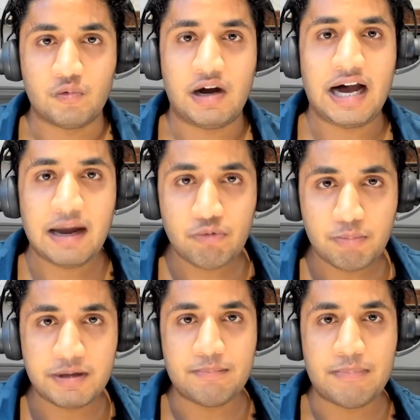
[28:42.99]
So I
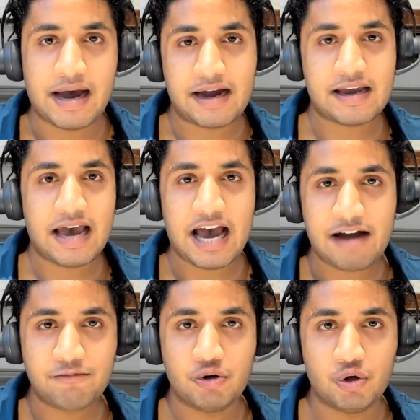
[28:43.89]
will be back
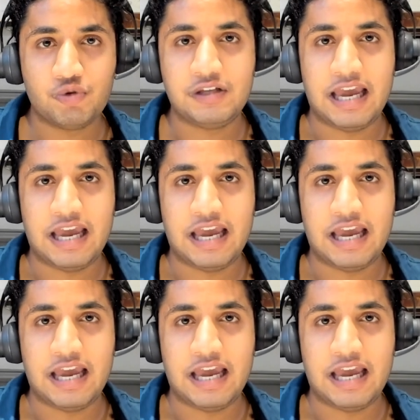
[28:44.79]
after those